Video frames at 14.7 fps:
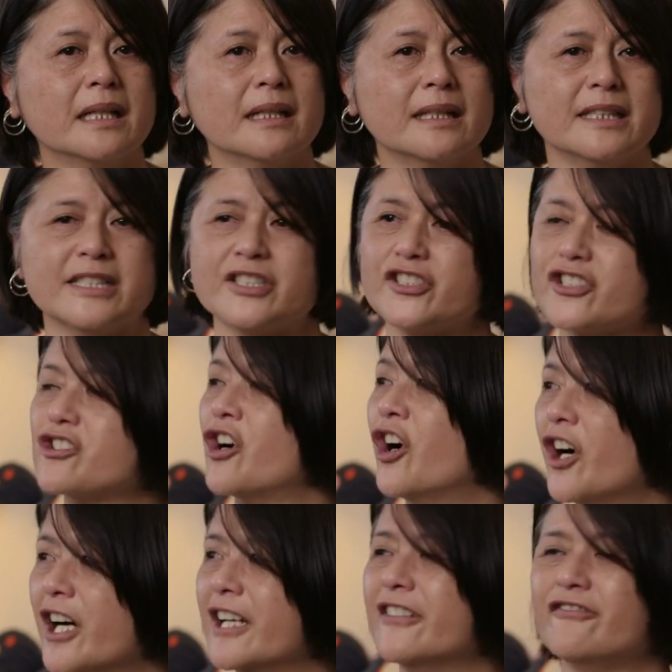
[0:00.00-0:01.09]
And it's just
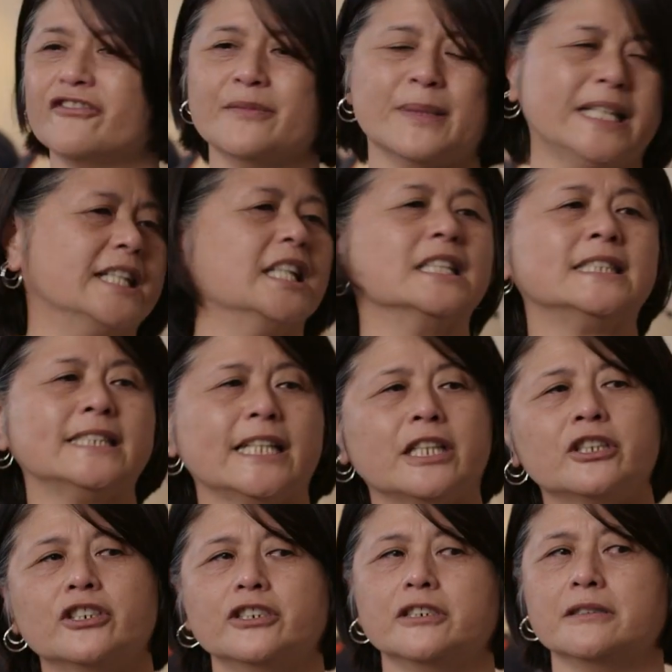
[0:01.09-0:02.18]
hard for me to see
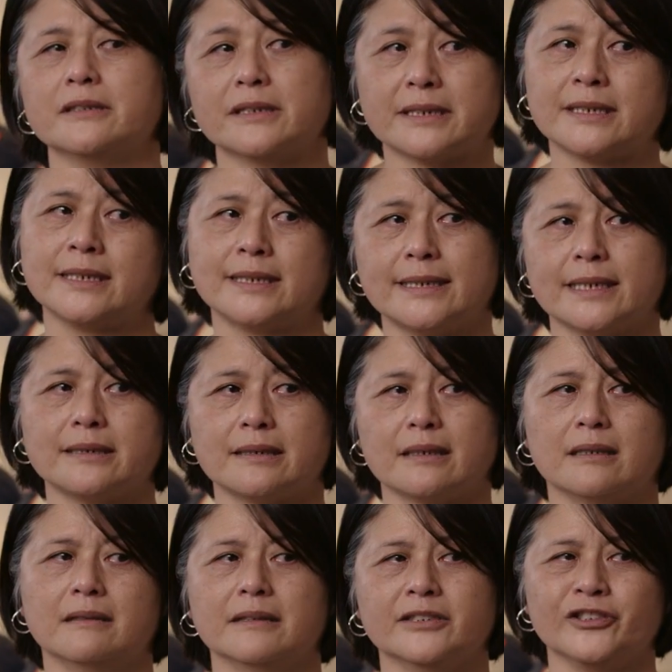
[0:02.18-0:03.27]
her sit
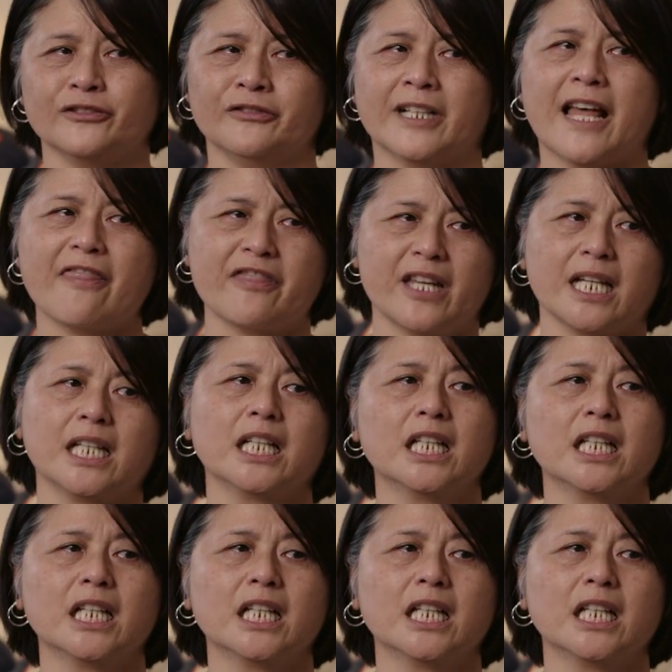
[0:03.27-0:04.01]
there and do nothing.